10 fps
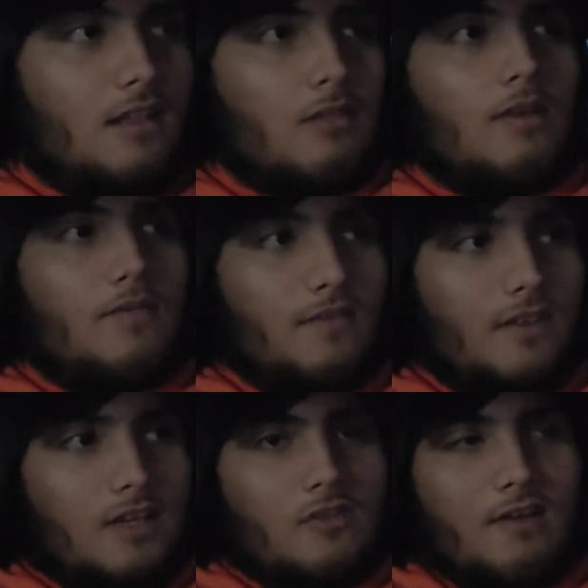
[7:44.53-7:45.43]

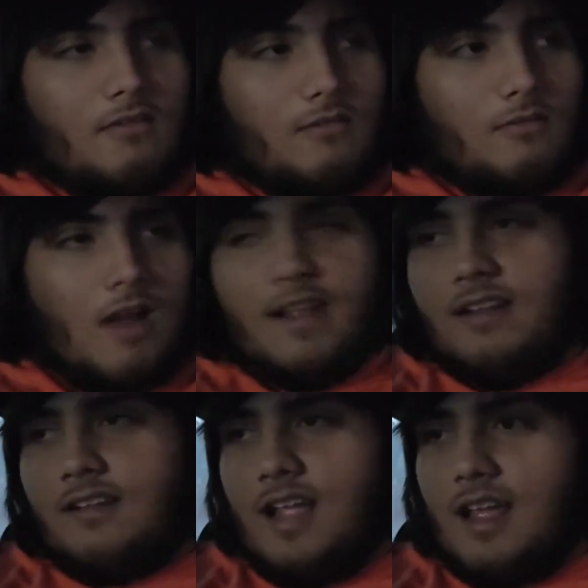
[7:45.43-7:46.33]
350 out,
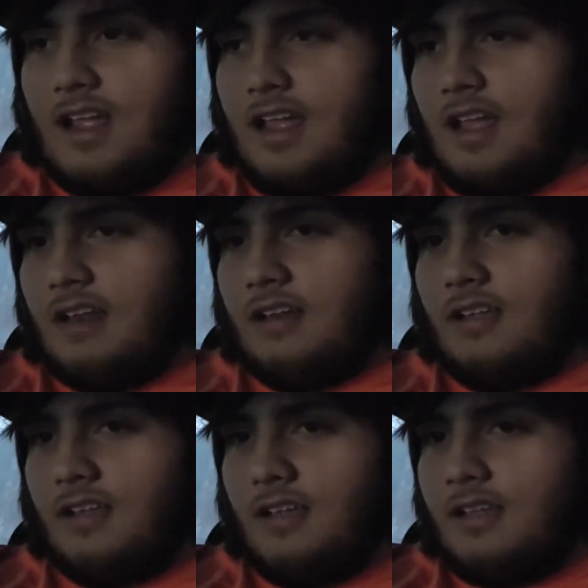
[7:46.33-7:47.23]
right, and
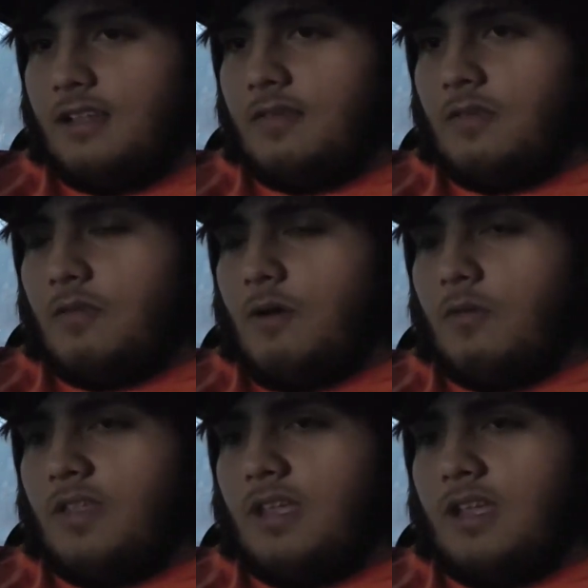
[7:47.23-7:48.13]

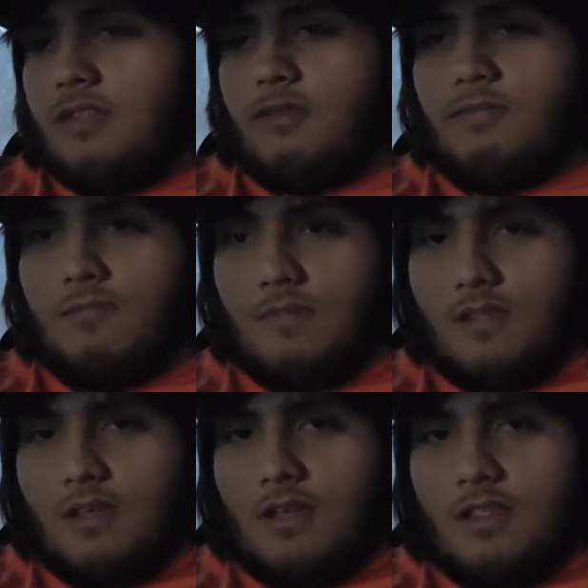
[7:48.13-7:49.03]
throw the
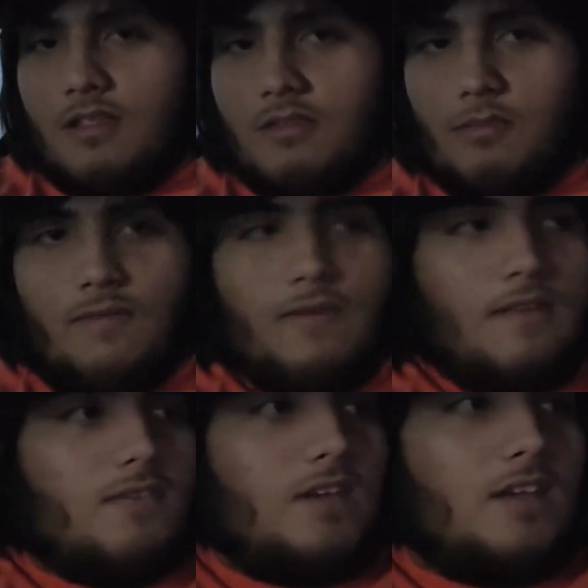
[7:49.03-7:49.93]

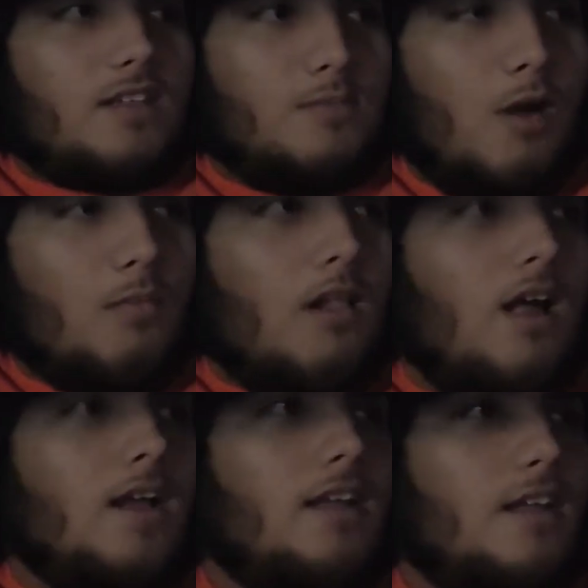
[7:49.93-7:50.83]
350 small
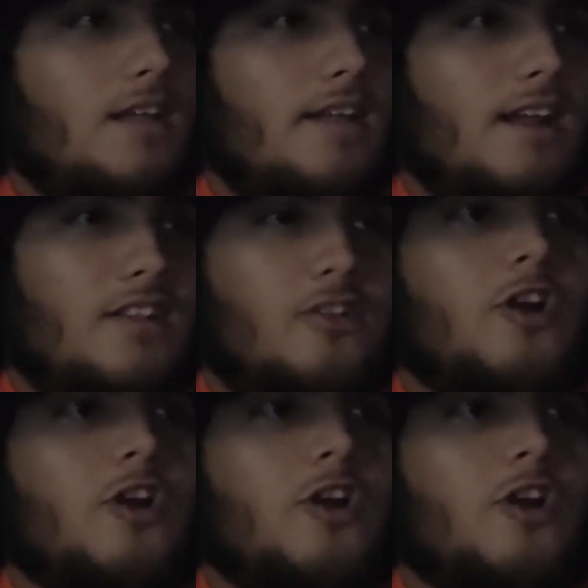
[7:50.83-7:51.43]
block in the